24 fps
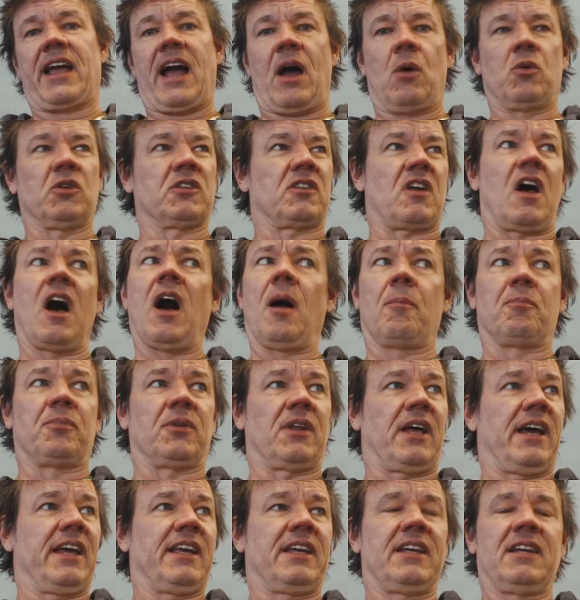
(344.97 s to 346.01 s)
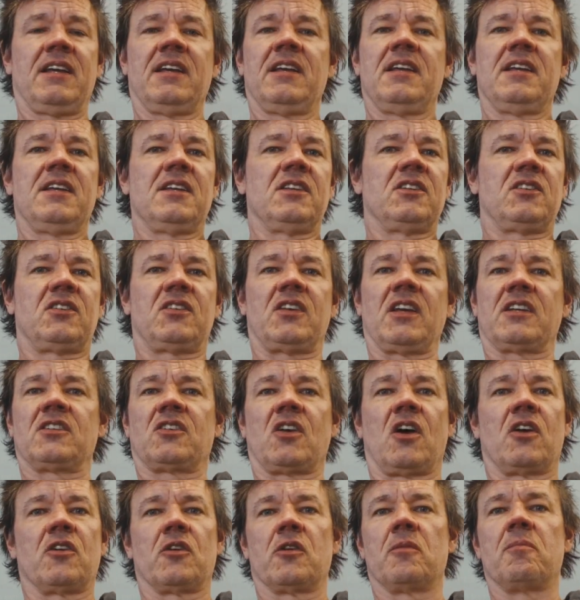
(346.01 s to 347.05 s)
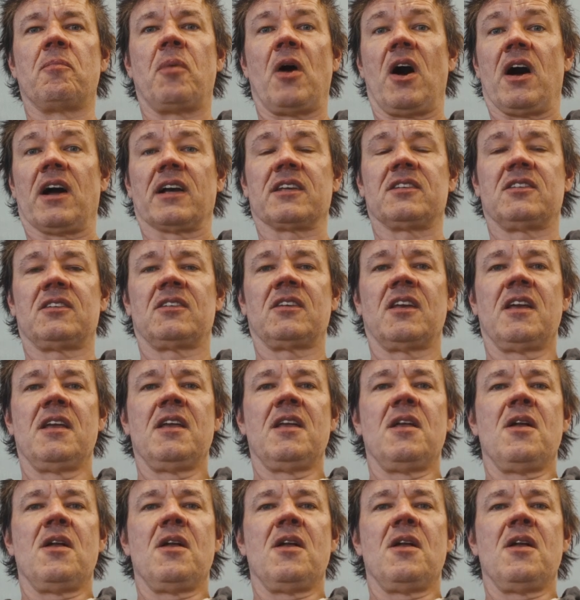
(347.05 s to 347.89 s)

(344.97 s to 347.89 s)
I was up like 600 bucks.